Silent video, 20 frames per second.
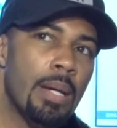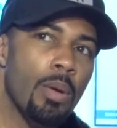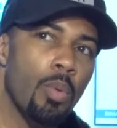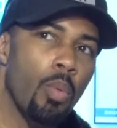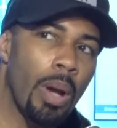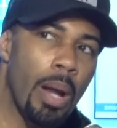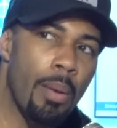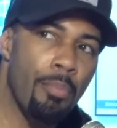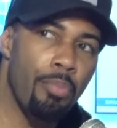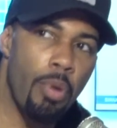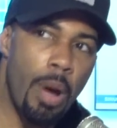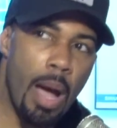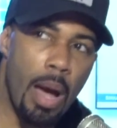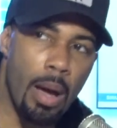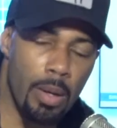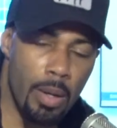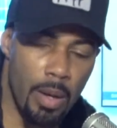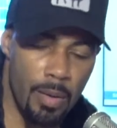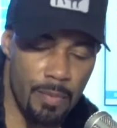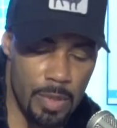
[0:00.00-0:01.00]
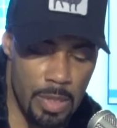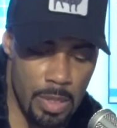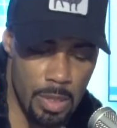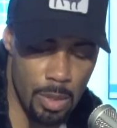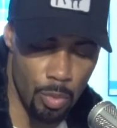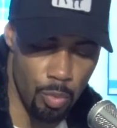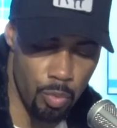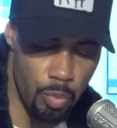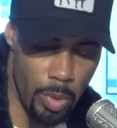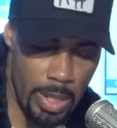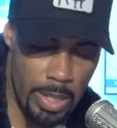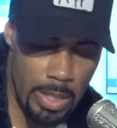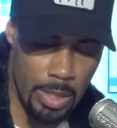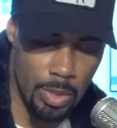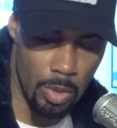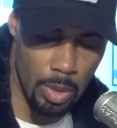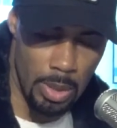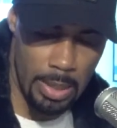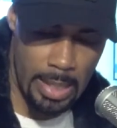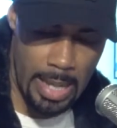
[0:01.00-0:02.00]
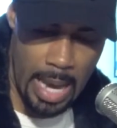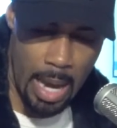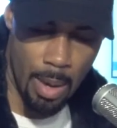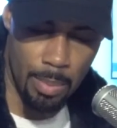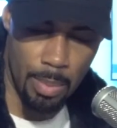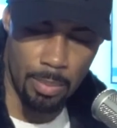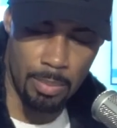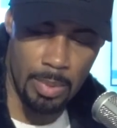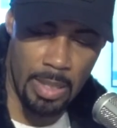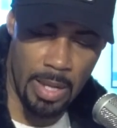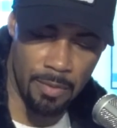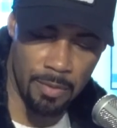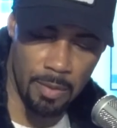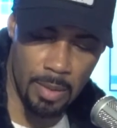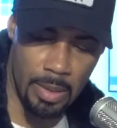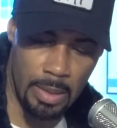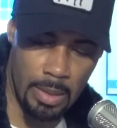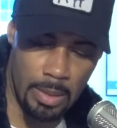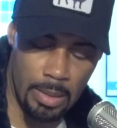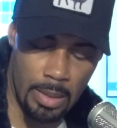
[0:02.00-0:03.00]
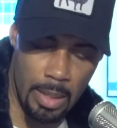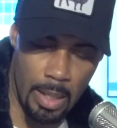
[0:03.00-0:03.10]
what I'm proud of is the range on the album definitely